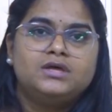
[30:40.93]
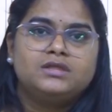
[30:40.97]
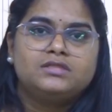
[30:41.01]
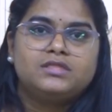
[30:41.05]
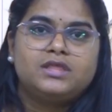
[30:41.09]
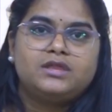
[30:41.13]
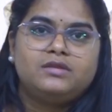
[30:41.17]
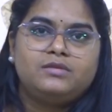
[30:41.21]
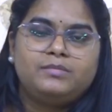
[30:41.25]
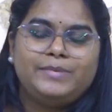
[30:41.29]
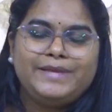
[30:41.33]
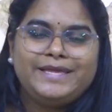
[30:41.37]

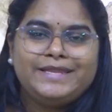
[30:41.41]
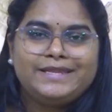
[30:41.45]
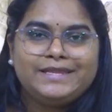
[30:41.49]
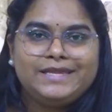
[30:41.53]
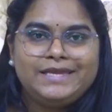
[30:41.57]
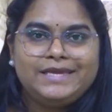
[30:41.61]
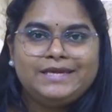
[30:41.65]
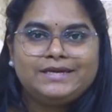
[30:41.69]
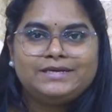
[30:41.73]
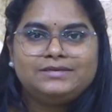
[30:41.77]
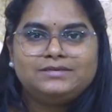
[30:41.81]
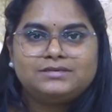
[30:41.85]
There will be
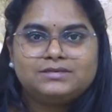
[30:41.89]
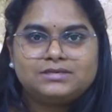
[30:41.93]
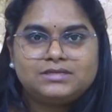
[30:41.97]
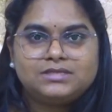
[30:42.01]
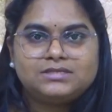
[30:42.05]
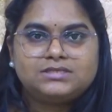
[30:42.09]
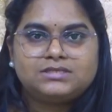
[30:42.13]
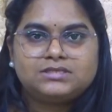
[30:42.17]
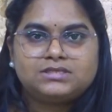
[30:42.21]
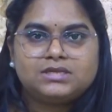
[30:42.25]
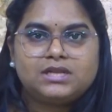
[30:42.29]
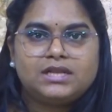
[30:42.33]

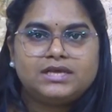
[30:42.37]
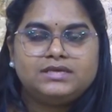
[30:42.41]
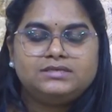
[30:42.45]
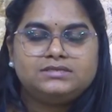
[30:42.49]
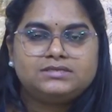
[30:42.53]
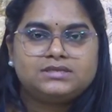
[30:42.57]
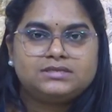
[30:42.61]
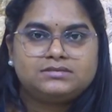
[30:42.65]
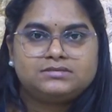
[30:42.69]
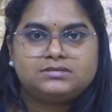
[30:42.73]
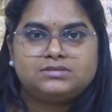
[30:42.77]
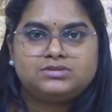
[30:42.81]

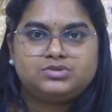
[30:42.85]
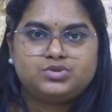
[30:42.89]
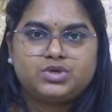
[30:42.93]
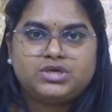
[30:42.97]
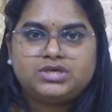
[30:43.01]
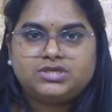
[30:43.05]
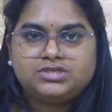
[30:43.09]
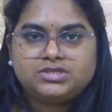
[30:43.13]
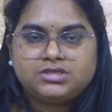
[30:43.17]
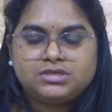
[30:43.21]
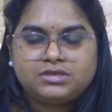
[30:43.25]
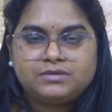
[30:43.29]

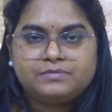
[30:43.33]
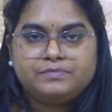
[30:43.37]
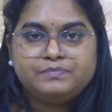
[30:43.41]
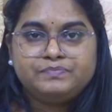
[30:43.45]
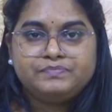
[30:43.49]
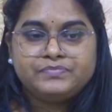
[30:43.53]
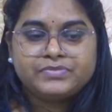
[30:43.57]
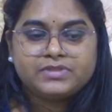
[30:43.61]
recrystallization.